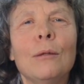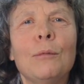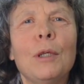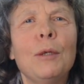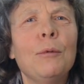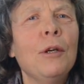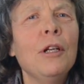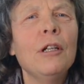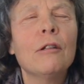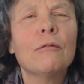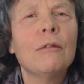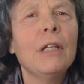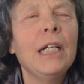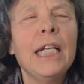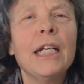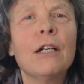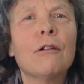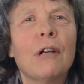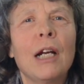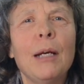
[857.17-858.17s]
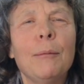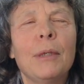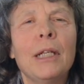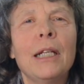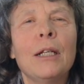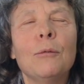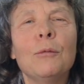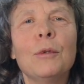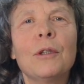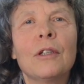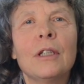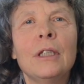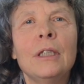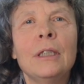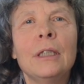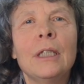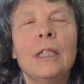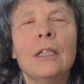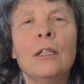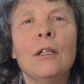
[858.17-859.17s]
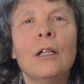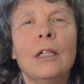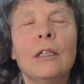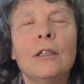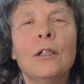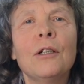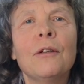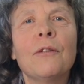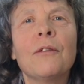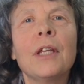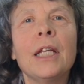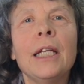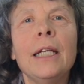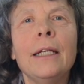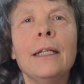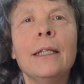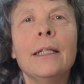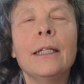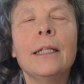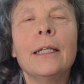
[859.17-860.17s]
we weren't really grappling with a lot of the